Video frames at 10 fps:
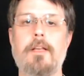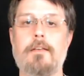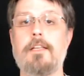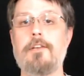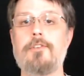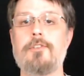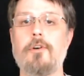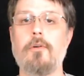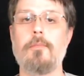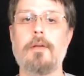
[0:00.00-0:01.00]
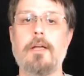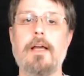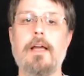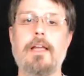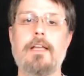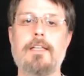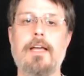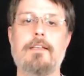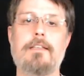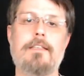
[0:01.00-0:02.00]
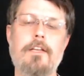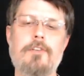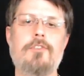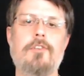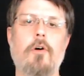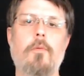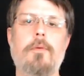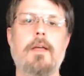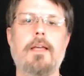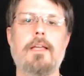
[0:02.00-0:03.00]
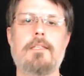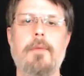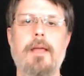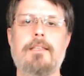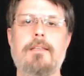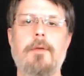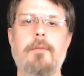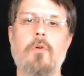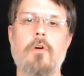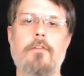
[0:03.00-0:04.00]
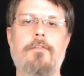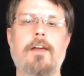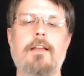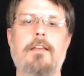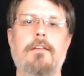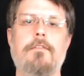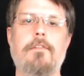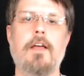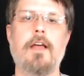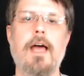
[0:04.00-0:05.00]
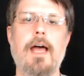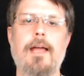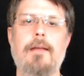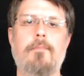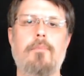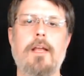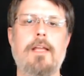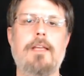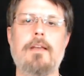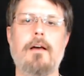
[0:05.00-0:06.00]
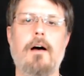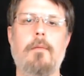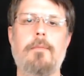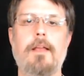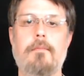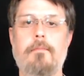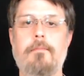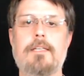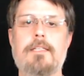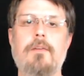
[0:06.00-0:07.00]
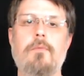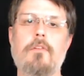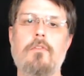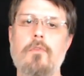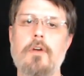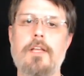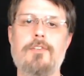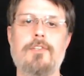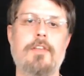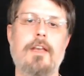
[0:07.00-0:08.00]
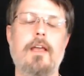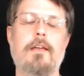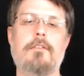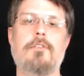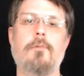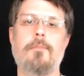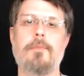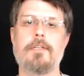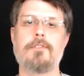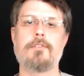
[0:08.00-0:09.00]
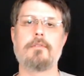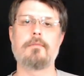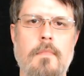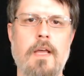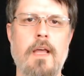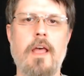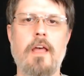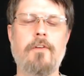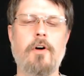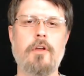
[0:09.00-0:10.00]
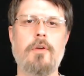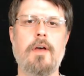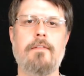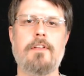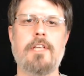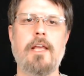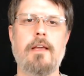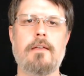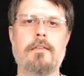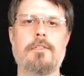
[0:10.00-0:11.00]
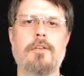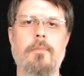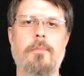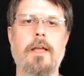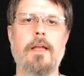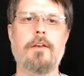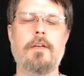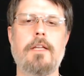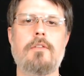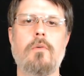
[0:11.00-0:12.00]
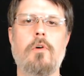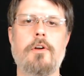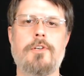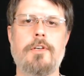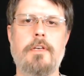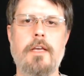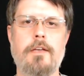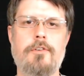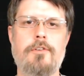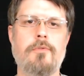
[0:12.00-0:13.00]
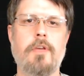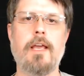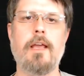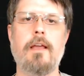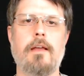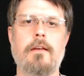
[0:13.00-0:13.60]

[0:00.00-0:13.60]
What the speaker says: dish soap is that dish soap is made to be more effective at breaking up and mixing with grease than hand soap is. If all you have is hand soap and you need to wash a dish, you can.